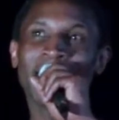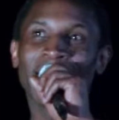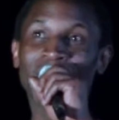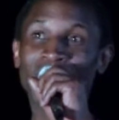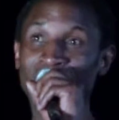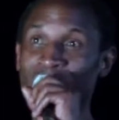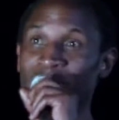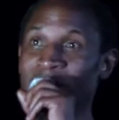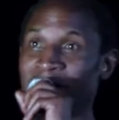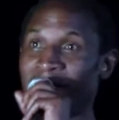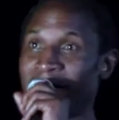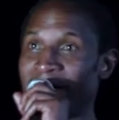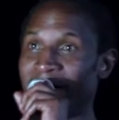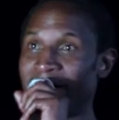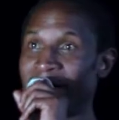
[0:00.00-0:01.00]
and
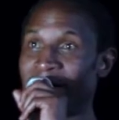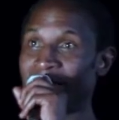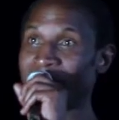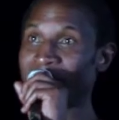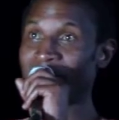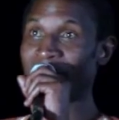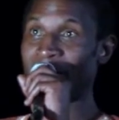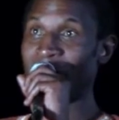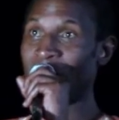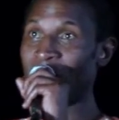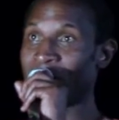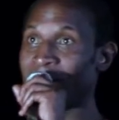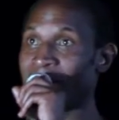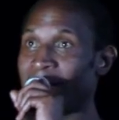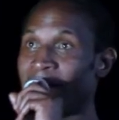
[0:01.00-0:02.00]
usually left him
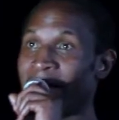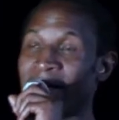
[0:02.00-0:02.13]
alone.